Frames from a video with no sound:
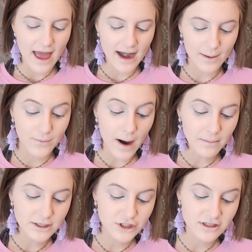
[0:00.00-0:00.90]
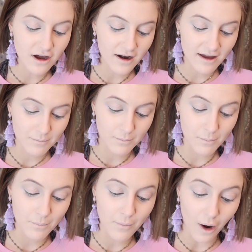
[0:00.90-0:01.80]
and I probably should not
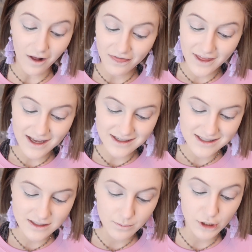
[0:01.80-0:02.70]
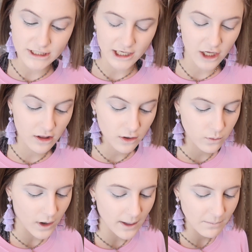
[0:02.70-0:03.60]
have bought this
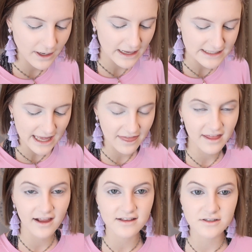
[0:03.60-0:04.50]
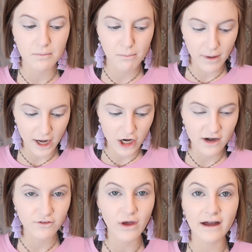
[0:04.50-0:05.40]
particular one because I think it's
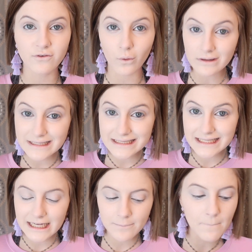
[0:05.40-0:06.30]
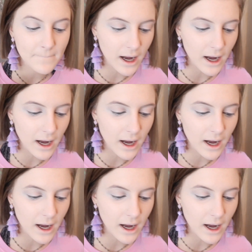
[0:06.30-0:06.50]
better if you have oily skin,